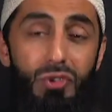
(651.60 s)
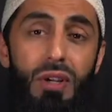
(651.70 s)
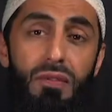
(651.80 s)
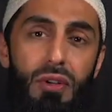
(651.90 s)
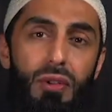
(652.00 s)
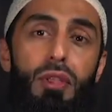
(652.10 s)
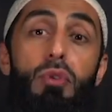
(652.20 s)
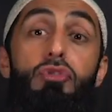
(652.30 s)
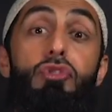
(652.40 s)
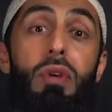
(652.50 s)
trivial
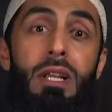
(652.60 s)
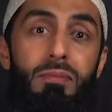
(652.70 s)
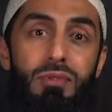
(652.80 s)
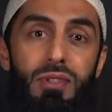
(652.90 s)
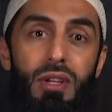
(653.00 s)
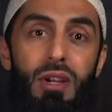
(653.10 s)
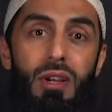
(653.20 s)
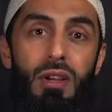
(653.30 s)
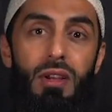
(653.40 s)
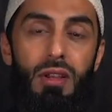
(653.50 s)
those dreams
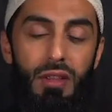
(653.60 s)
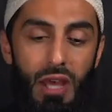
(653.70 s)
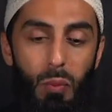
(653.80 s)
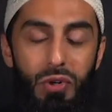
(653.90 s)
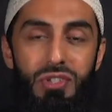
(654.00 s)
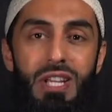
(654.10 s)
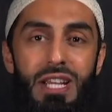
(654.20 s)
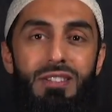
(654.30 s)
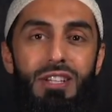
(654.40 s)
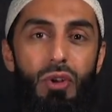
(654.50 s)
that were
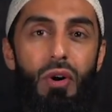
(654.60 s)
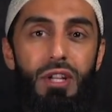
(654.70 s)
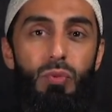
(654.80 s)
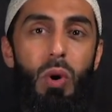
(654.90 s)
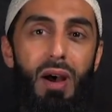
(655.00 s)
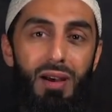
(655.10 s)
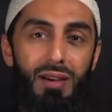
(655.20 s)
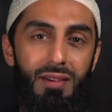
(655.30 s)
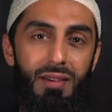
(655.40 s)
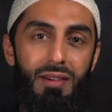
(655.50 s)
centered on it
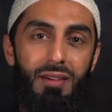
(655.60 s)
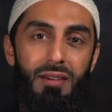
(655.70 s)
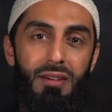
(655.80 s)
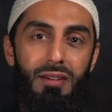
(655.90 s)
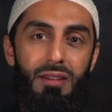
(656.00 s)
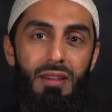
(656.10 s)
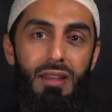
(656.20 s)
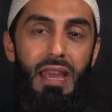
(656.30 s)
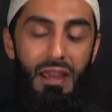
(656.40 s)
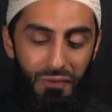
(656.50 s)
were.
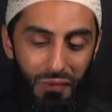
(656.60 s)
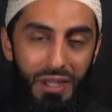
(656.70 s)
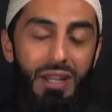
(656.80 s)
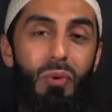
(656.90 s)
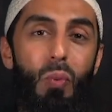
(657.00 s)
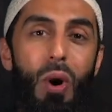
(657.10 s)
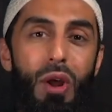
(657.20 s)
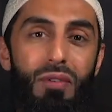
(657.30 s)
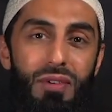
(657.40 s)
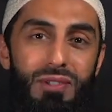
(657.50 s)
Every
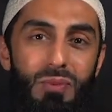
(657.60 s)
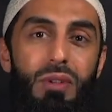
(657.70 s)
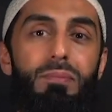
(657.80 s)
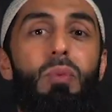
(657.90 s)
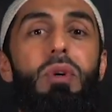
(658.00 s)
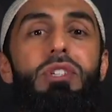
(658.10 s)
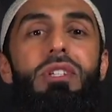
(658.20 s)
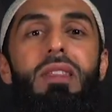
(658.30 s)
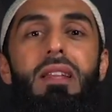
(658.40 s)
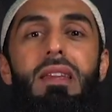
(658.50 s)
one of us will be
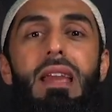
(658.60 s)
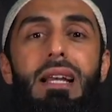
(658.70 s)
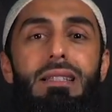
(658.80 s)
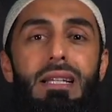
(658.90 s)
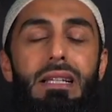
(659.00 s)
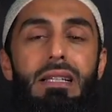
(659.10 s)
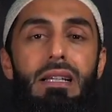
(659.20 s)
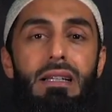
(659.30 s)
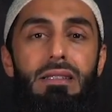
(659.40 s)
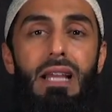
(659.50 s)
wishing that he had
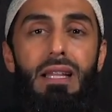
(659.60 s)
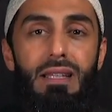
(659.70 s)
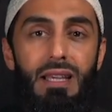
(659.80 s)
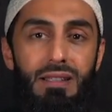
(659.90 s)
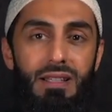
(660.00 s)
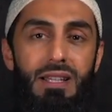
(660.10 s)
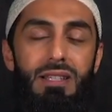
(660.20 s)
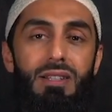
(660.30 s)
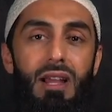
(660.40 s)
dedicated his